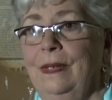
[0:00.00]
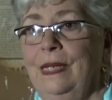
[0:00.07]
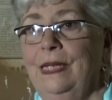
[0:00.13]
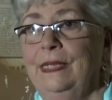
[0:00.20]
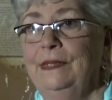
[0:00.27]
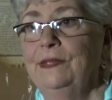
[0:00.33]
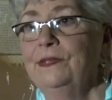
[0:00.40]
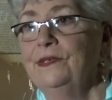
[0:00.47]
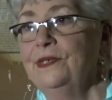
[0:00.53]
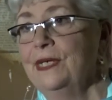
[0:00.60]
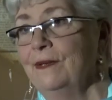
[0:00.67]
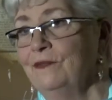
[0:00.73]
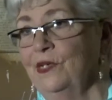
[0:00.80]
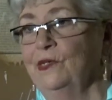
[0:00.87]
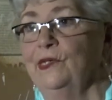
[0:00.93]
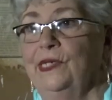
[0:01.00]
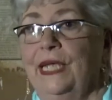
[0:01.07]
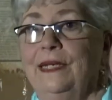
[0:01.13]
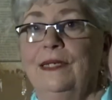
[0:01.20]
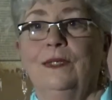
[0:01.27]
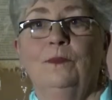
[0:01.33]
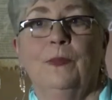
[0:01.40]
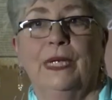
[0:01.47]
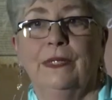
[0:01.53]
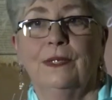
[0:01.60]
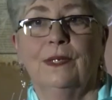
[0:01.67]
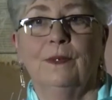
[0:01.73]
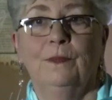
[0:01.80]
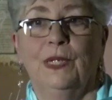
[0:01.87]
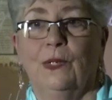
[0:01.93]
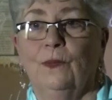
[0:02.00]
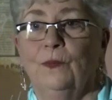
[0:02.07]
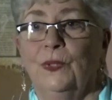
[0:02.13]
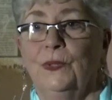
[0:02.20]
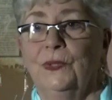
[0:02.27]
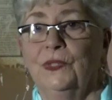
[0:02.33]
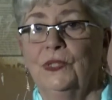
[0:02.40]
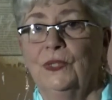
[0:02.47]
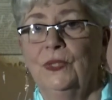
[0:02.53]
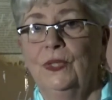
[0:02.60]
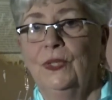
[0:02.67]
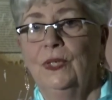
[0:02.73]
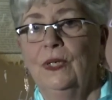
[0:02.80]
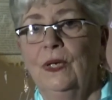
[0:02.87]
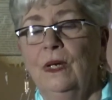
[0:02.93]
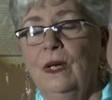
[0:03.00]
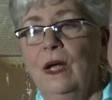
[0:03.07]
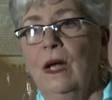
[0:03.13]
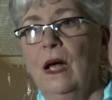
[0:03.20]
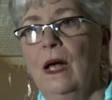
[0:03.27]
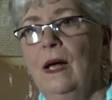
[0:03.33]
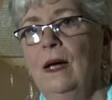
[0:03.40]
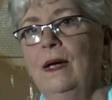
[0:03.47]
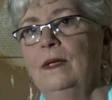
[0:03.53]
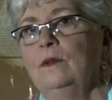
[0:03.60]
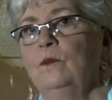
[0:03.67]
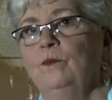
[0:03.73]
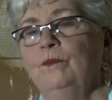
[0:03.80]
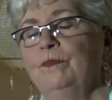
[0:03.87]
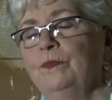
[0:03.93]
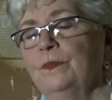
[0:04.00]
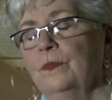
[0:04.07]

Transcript: and devastated by the Khmer Rouge. Um,